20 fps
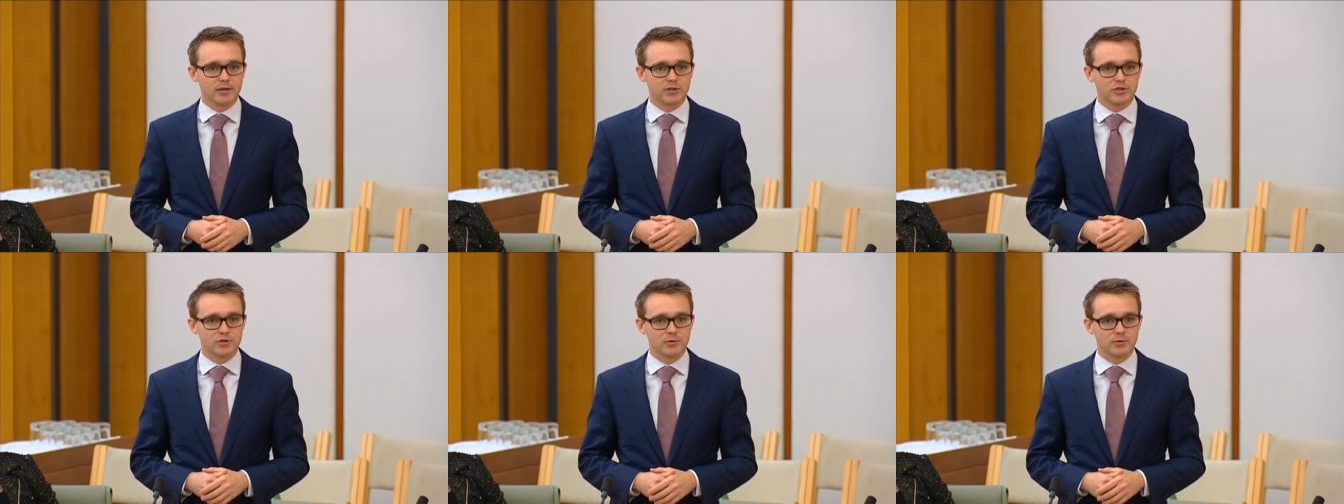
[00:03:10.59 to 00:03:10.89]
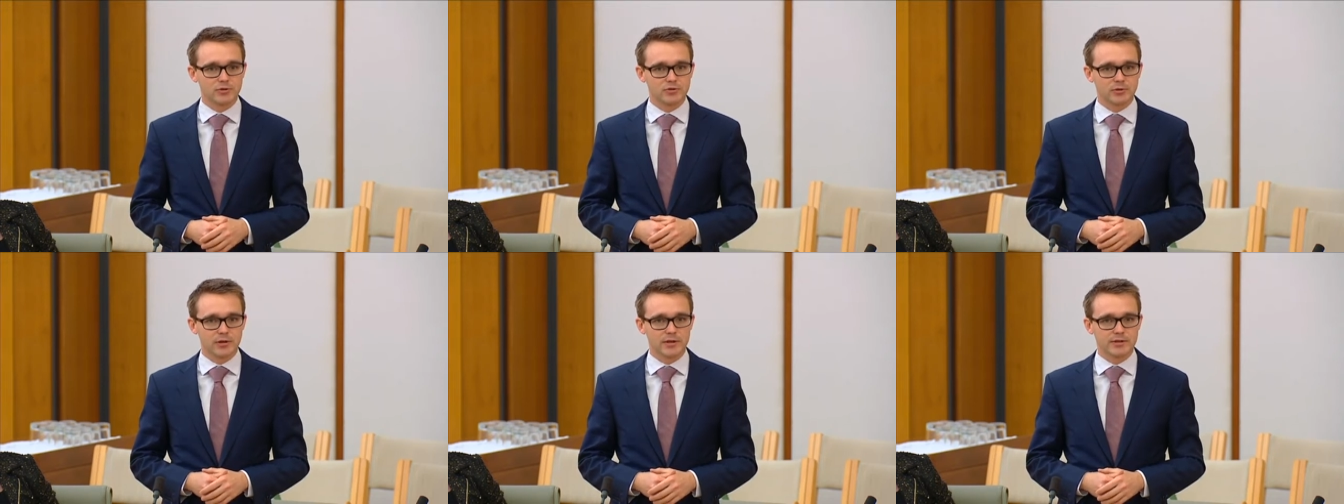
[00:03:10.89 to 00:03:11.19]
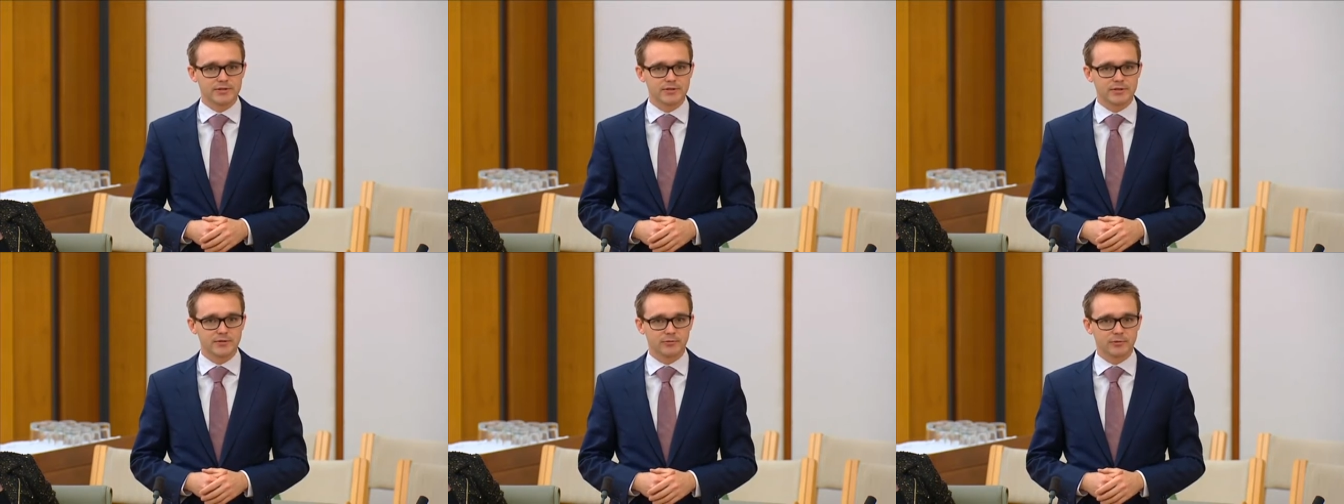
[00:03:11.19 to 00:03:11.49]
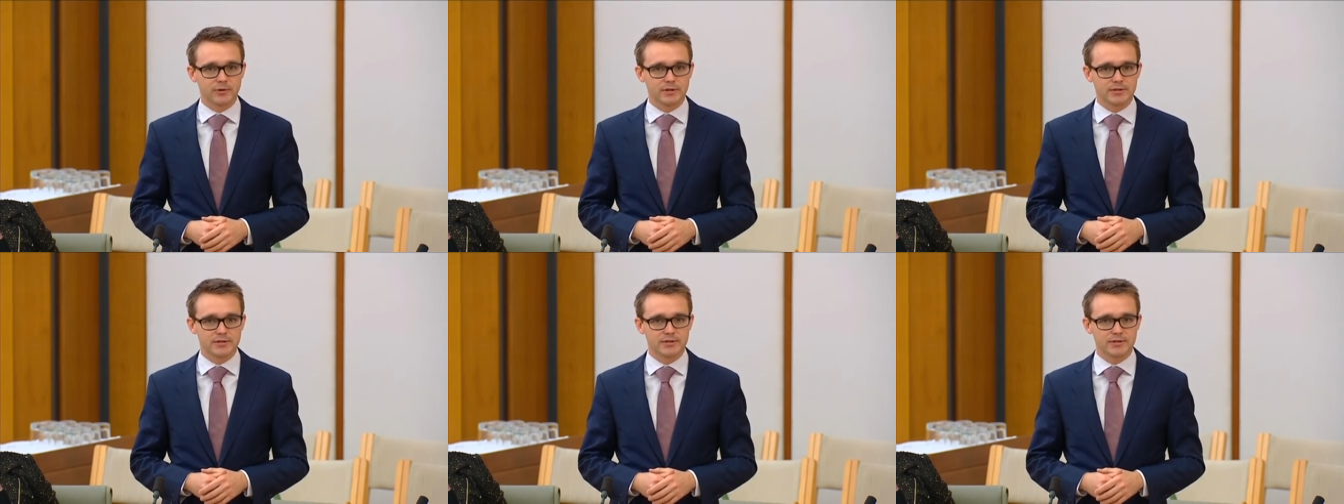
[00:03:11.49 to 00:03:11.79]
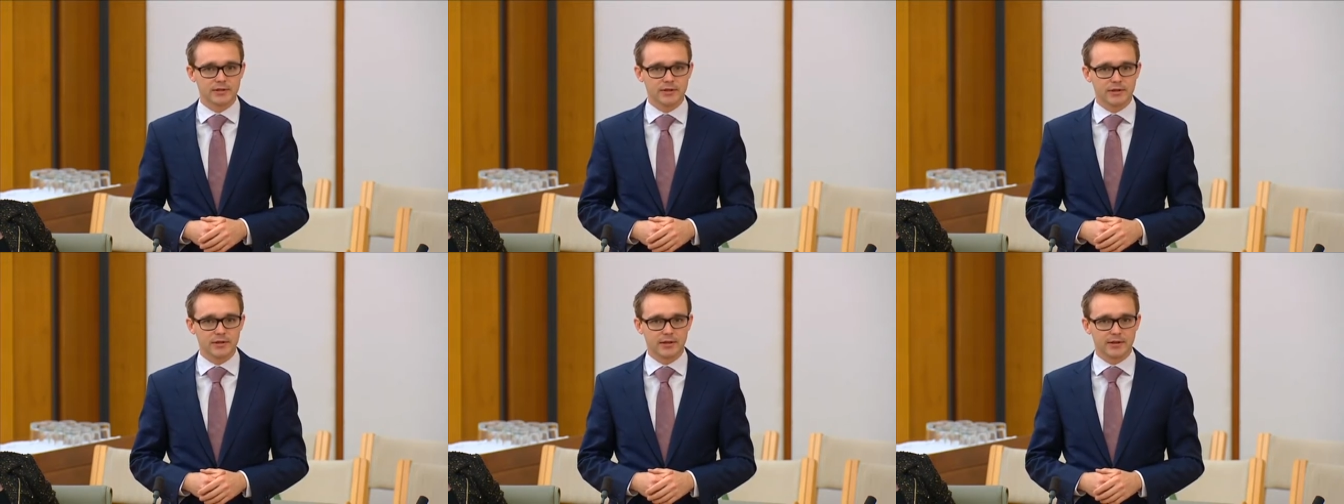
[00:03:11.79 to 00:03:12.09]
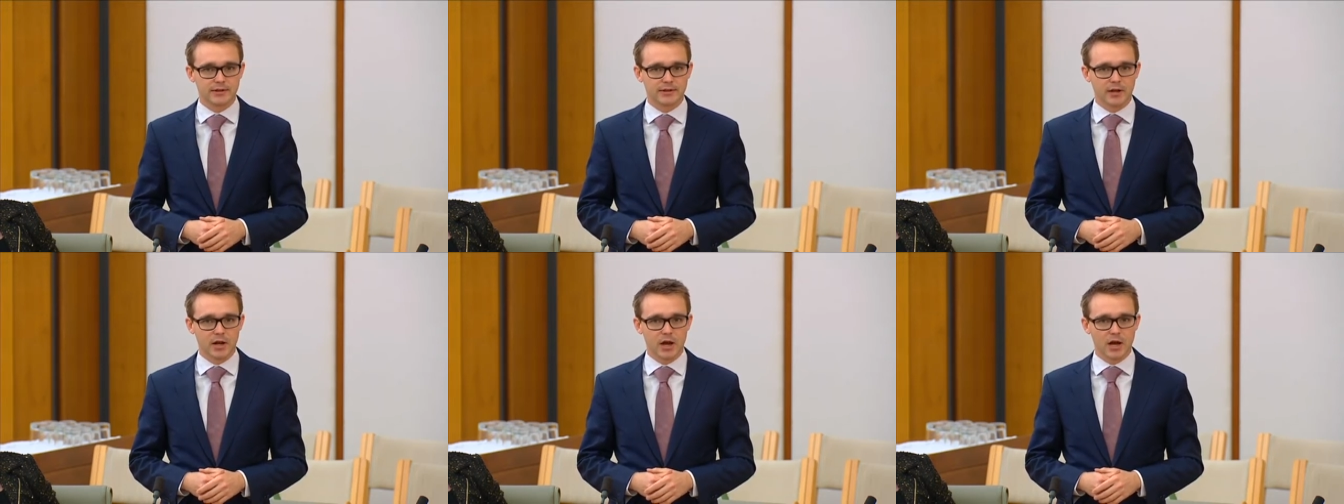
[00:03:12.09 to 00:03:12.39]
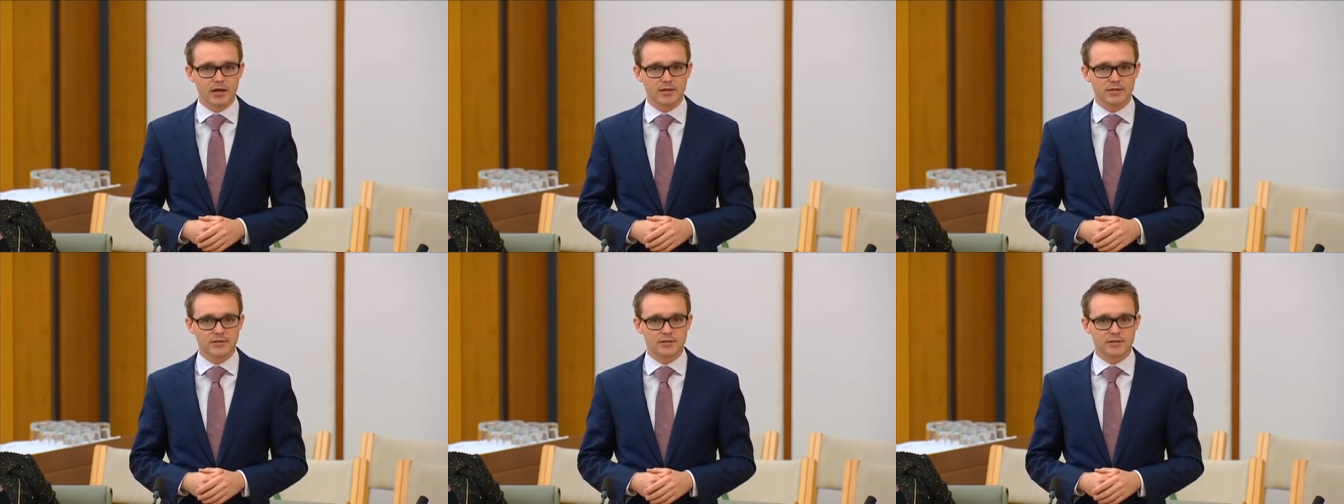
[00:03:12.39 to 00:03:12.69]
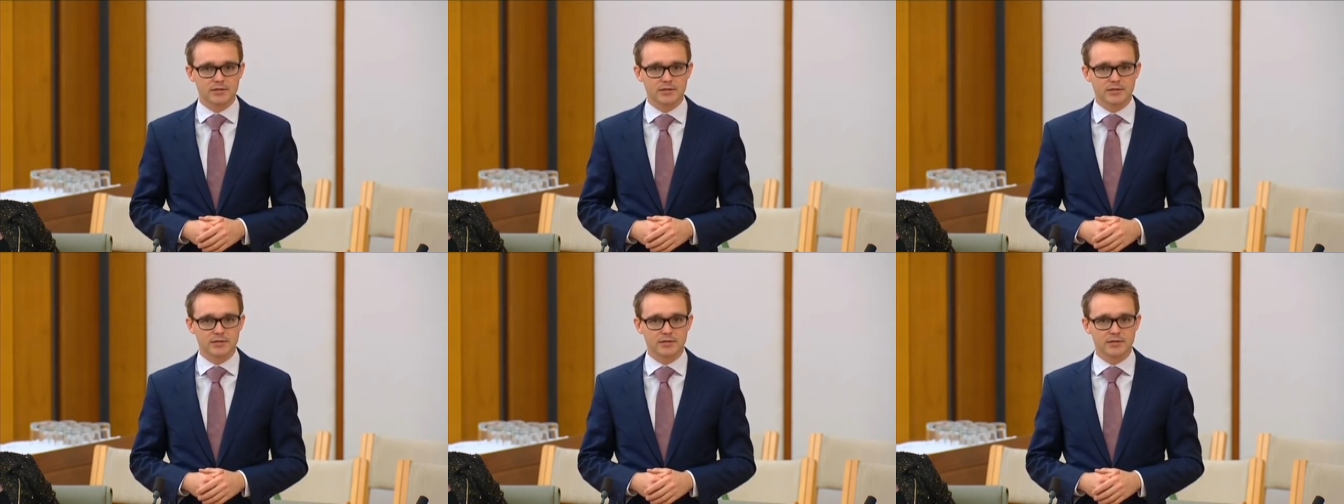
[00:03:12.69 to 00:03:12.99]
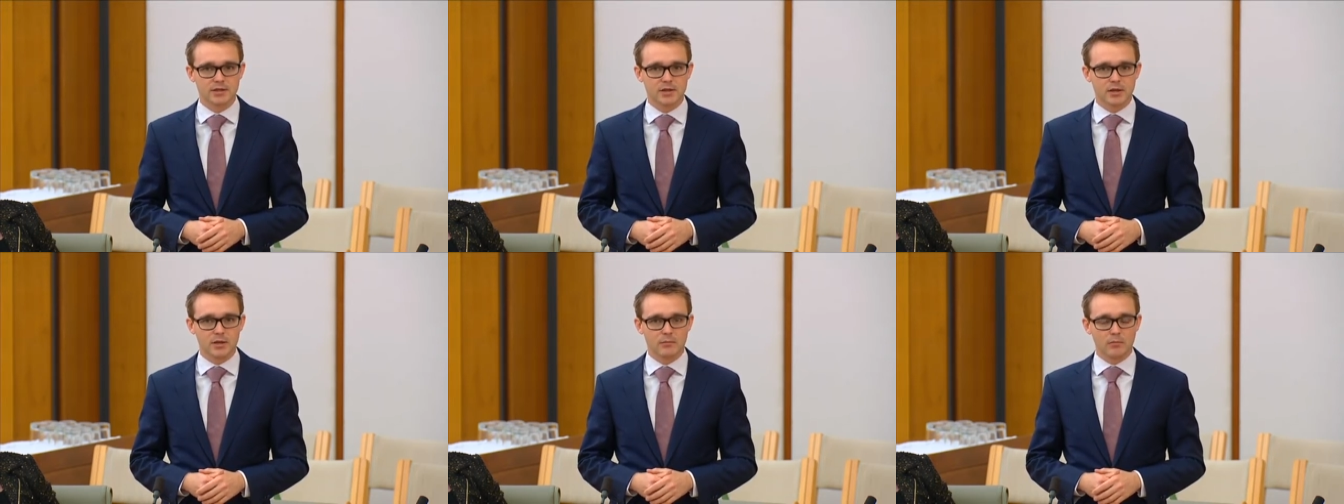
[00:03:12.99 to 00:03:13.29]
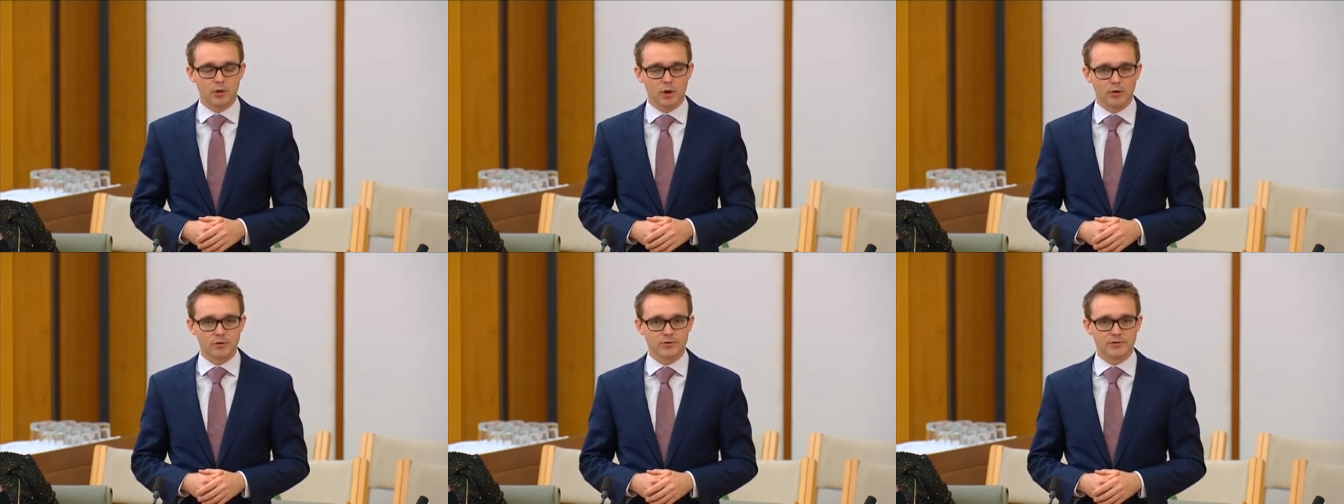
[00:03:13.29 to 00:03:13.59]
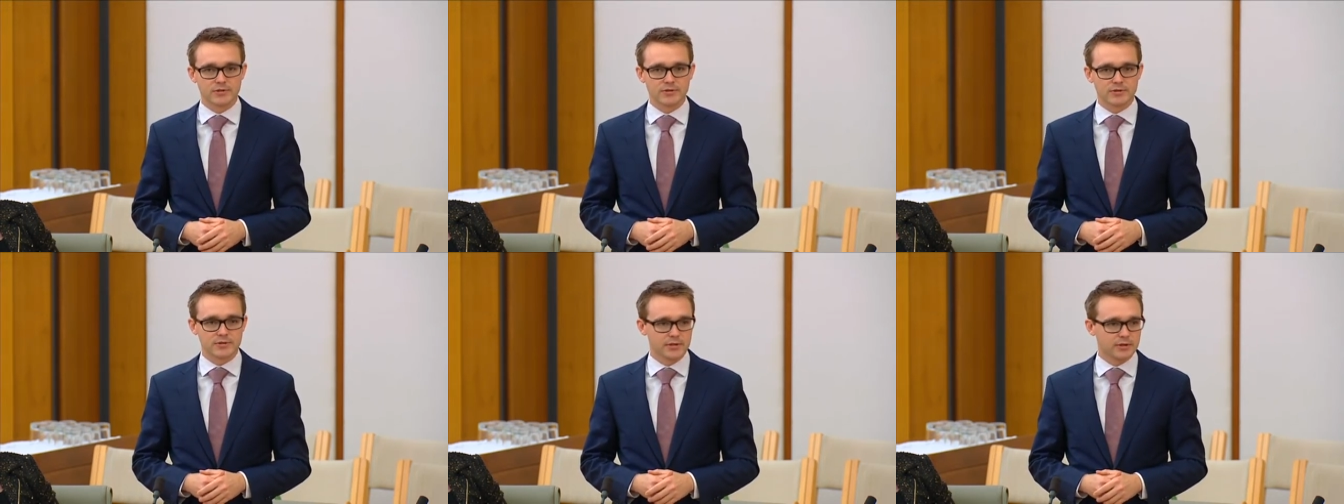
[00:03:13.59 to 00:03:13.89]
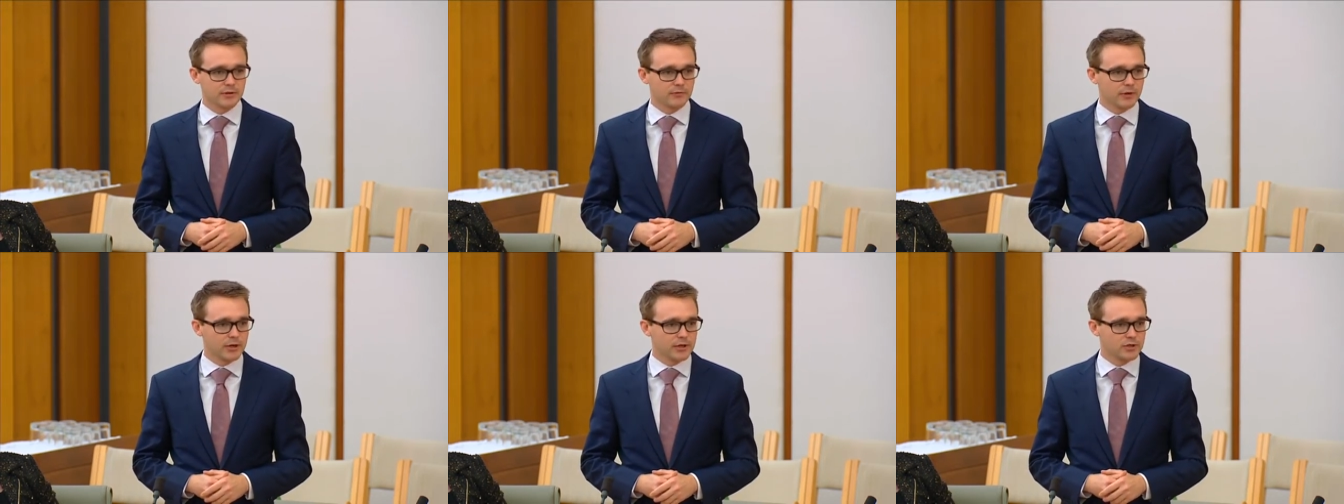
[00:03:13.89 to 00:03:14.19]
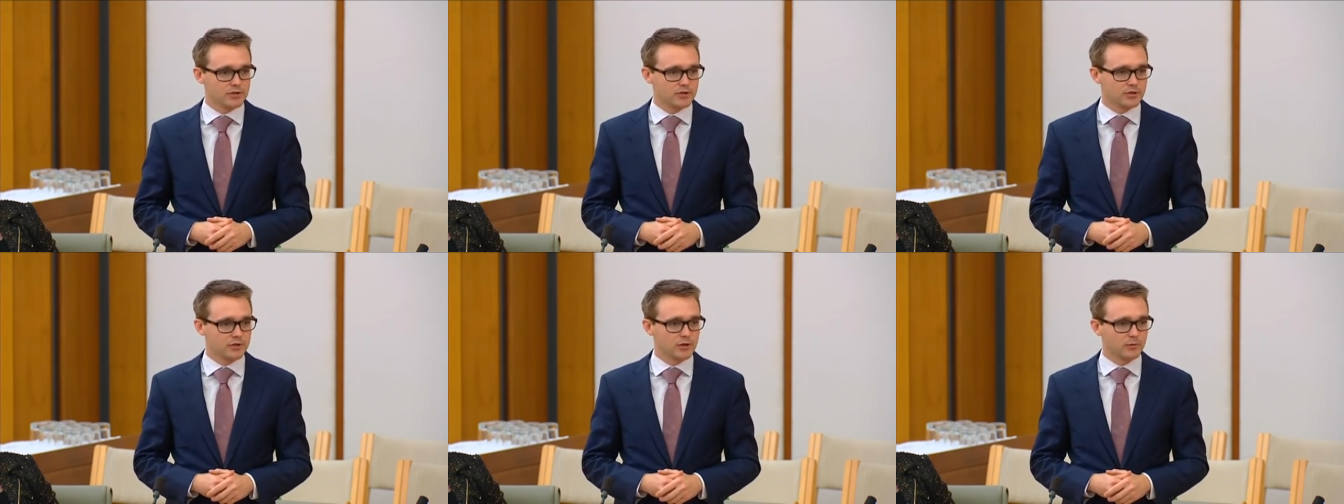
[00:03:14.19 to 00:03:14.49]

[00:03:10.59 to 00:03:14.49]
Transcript: to address the risk that ISIS poses in the region.